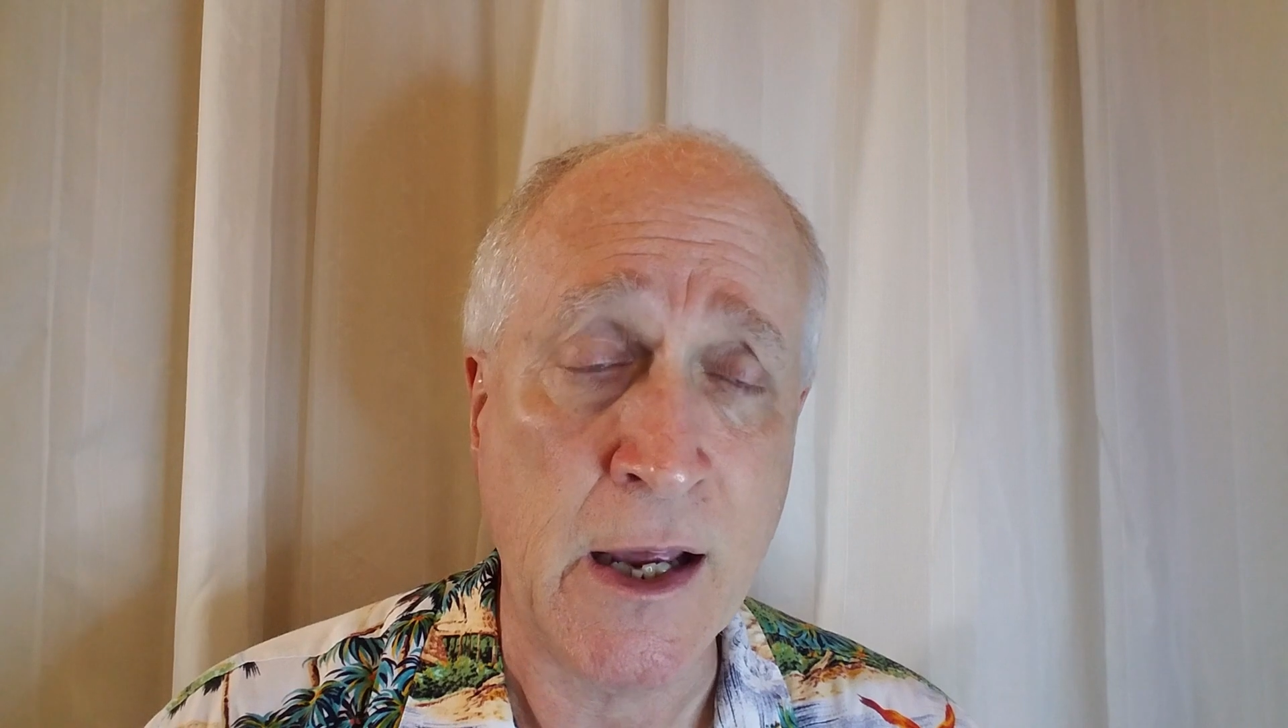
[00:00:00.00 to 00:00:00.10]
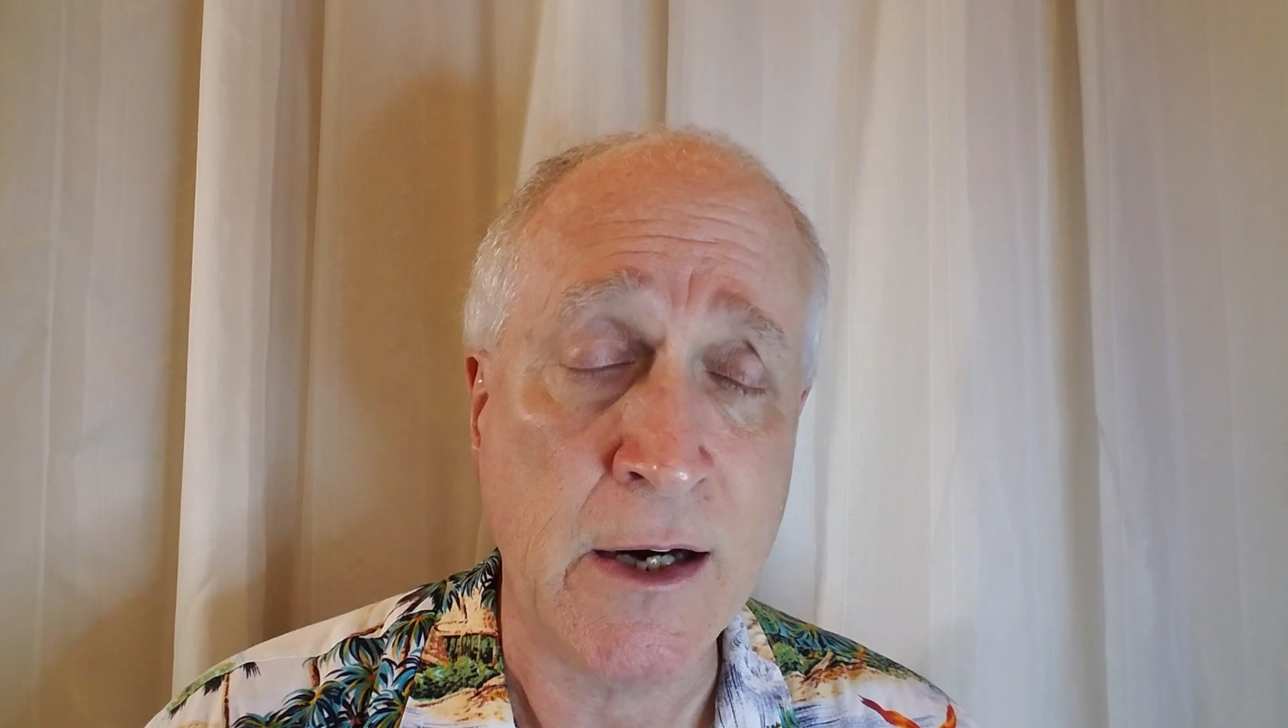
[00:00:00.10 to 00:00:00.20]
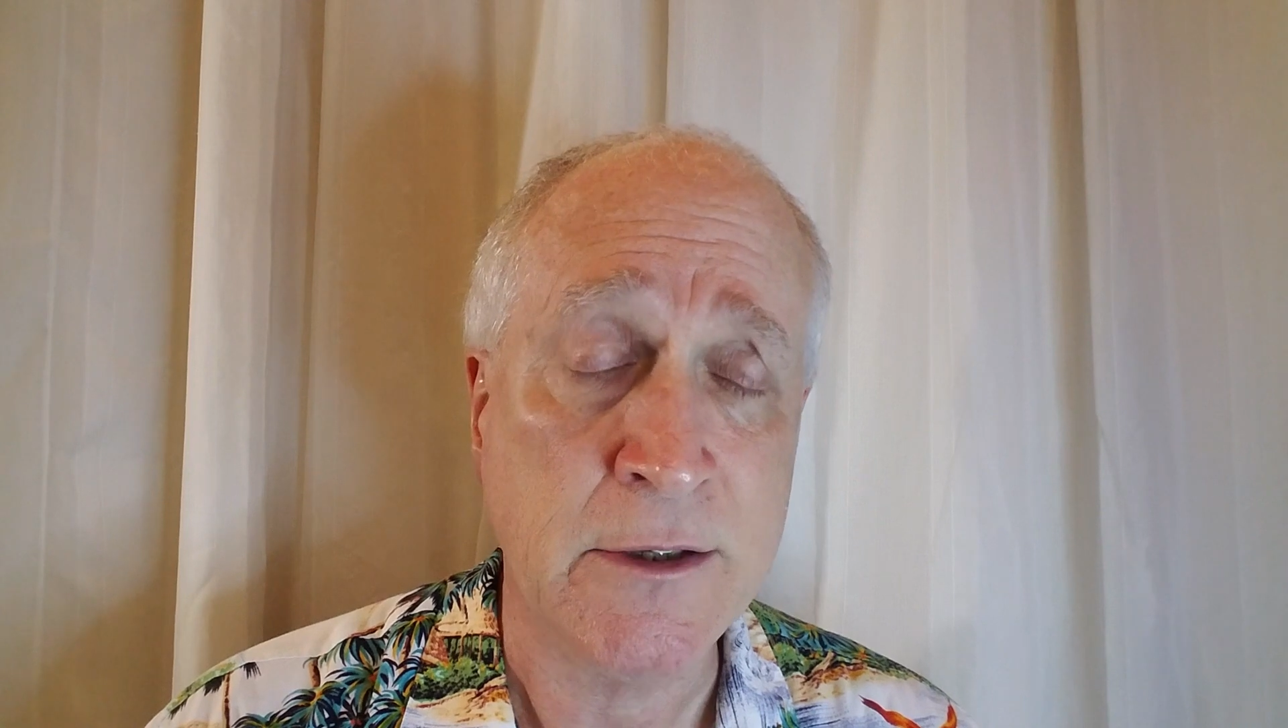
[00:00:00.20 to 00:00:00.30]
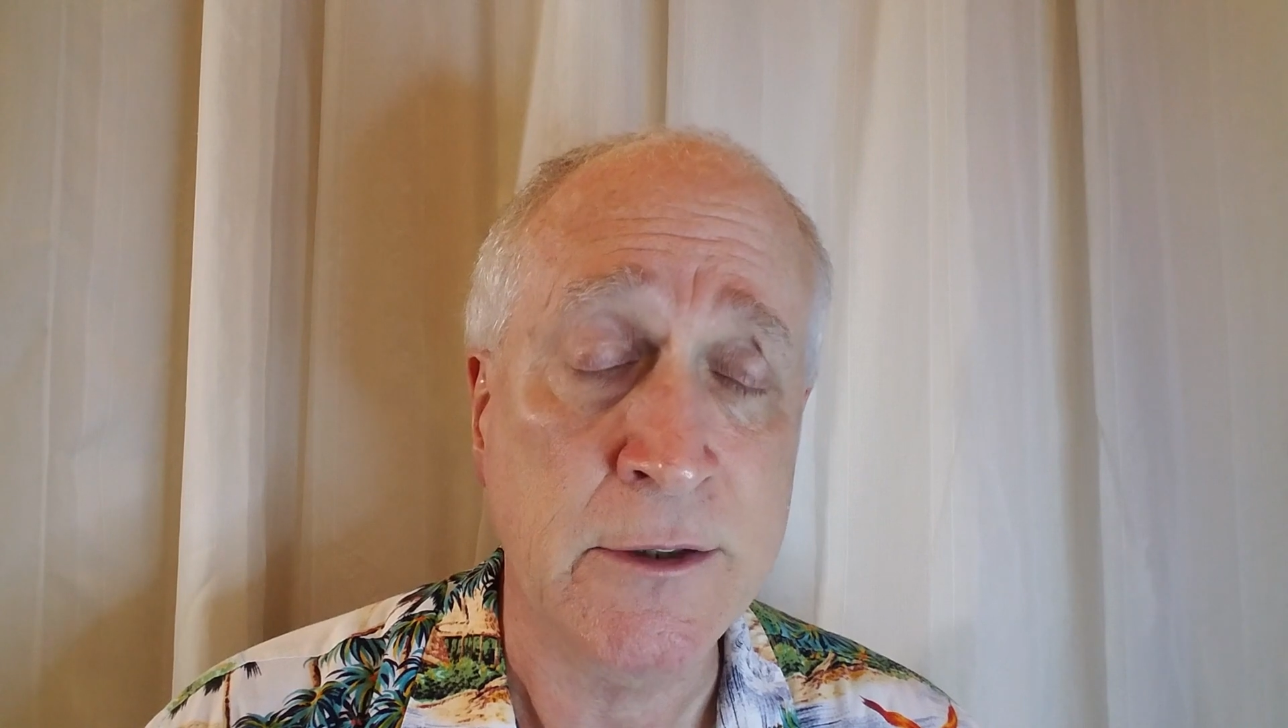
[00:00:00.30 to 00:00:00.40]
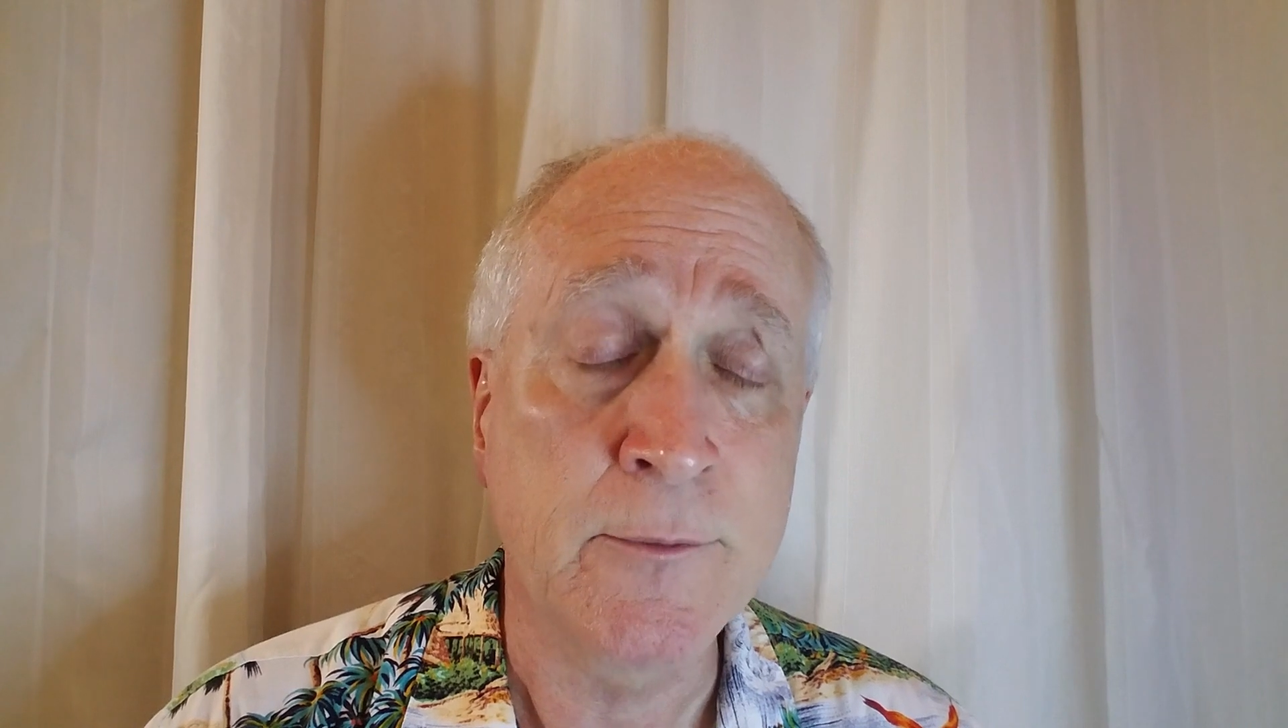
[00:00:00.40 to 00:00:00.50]

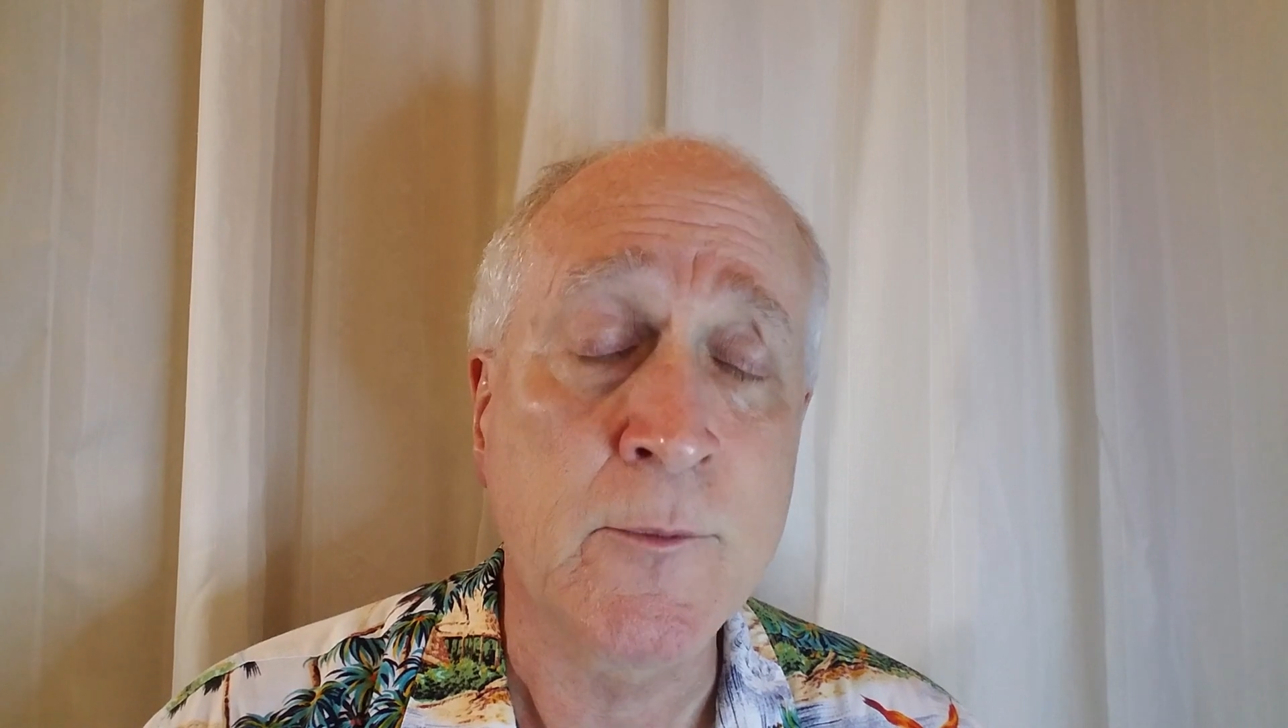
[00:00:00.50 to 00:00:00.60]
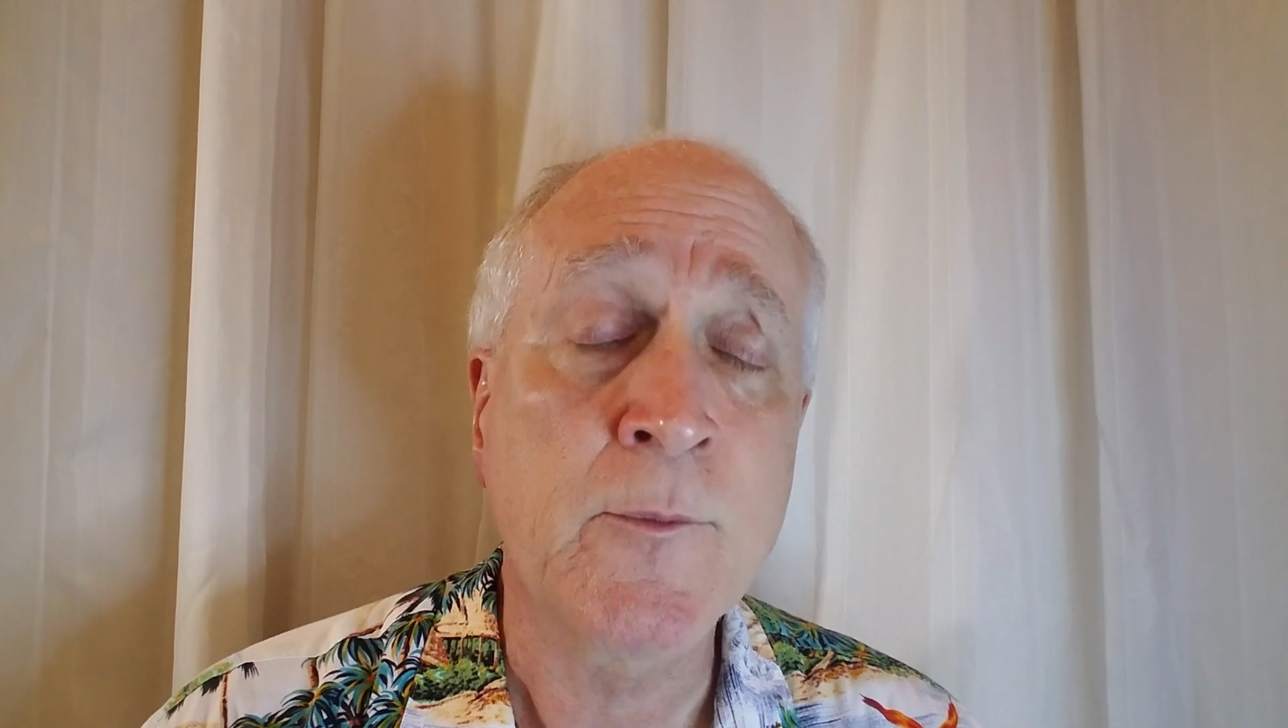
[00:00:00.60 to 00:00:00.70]
doctor,